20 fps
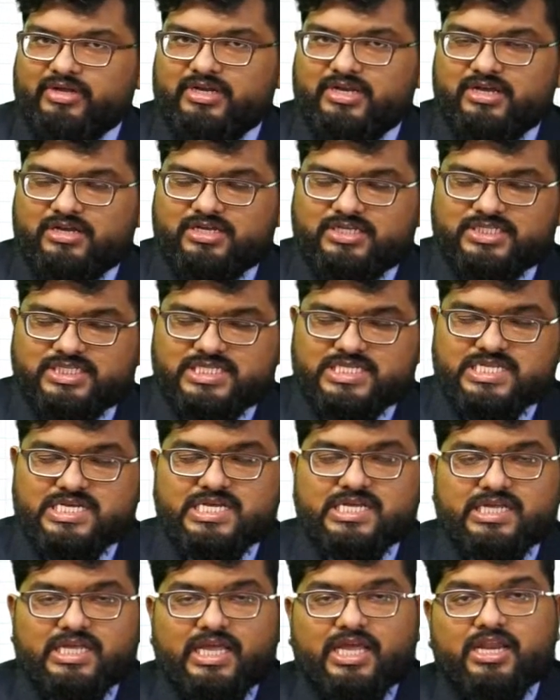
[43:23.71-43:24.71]
It occurs in
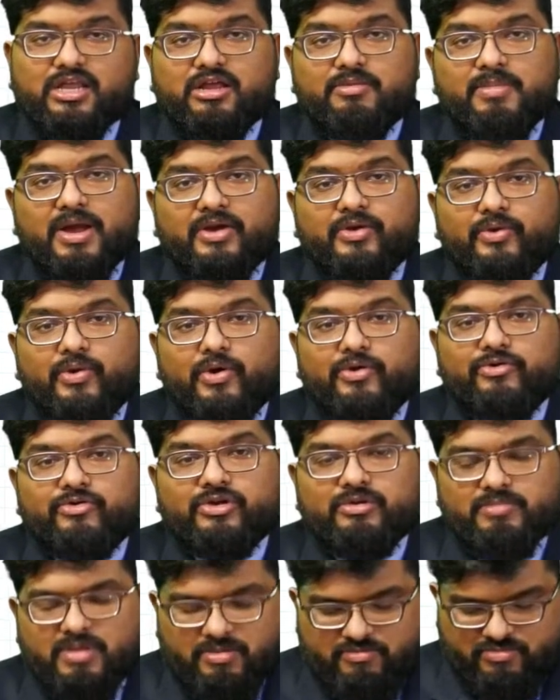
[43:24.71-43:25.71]
the inner
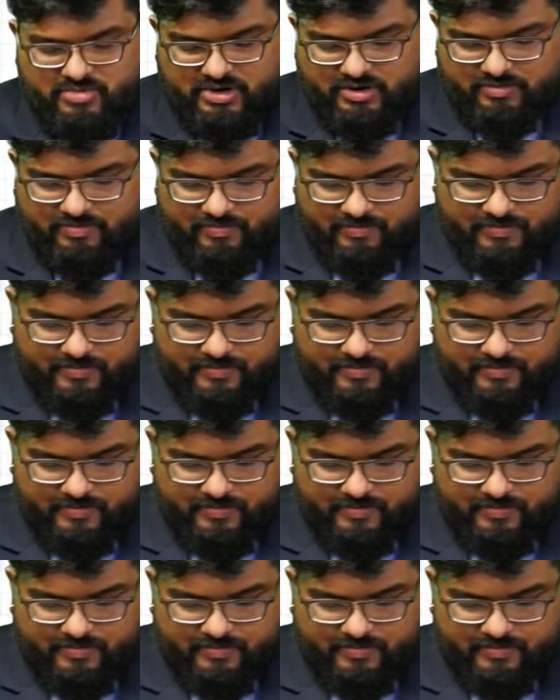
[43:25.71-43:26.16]
mitochondrial membrane.